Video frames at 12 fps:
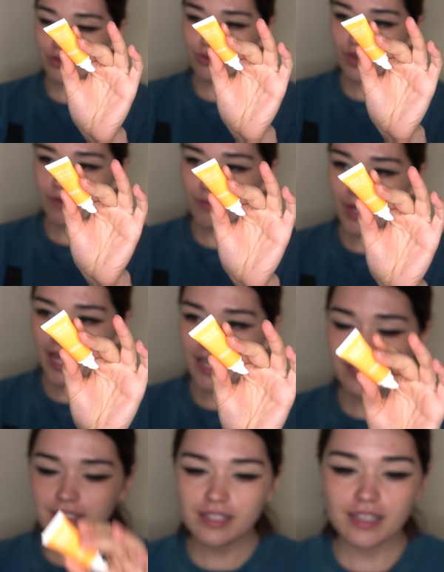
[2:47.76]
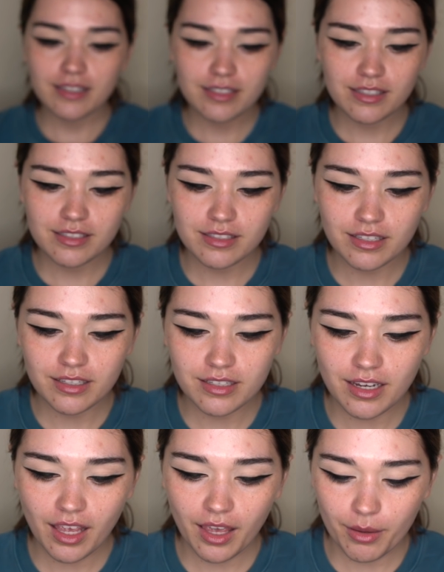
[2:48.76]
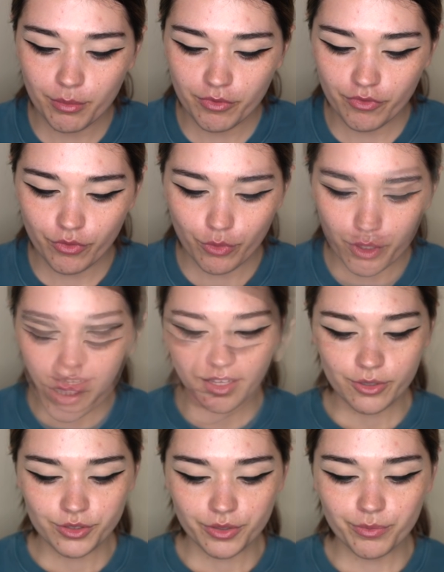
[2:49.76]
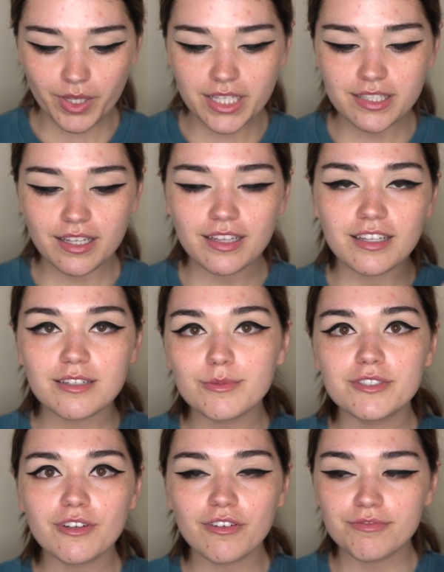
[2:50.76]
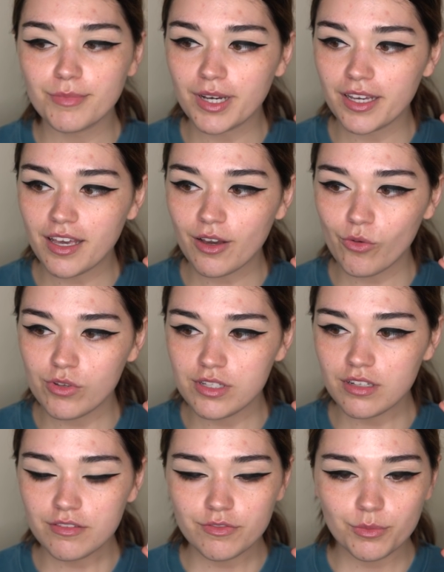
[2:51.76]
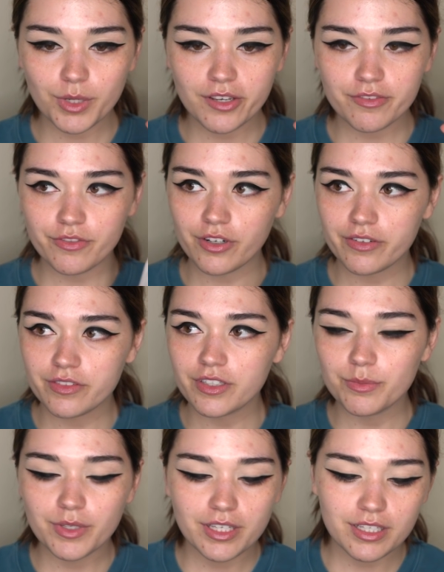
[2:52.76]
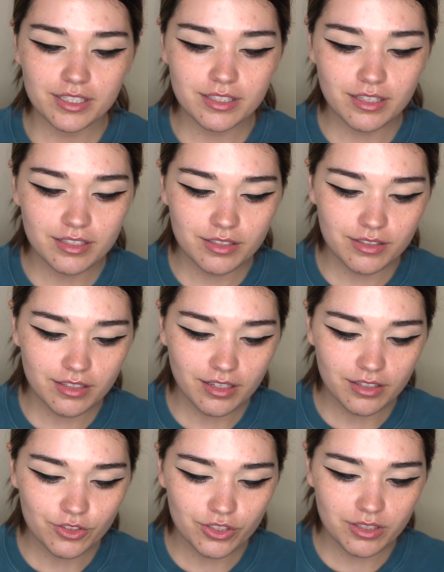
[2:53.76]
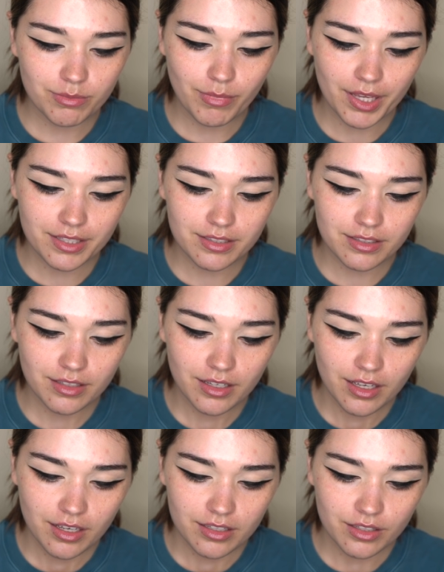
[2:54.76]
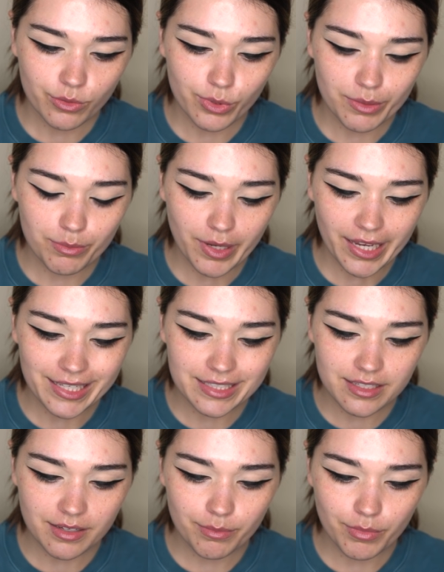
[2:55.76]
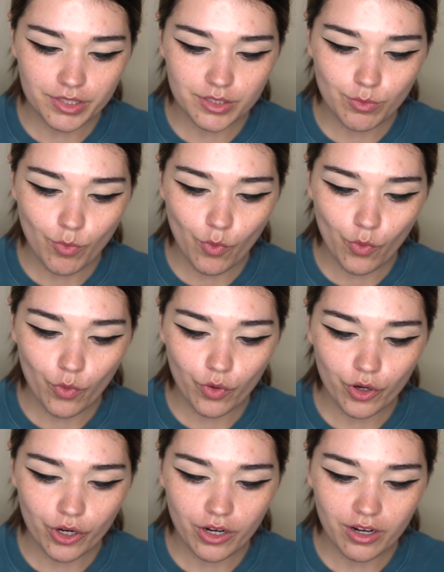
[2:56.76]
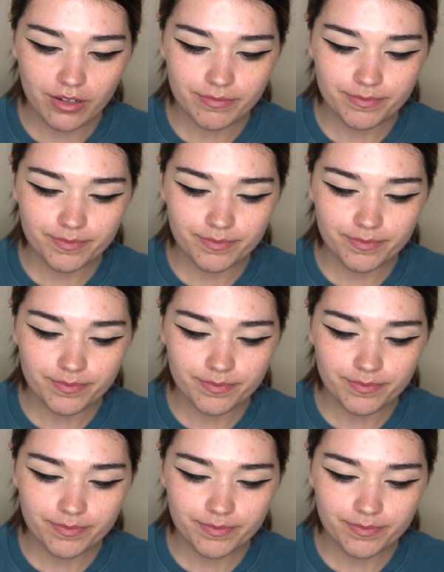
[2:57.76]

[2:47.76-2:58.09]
cream paint, and this is in M40. I also mixed a little bit of my Conceal for Makeup Forever because this just makes the cream paint a bit more,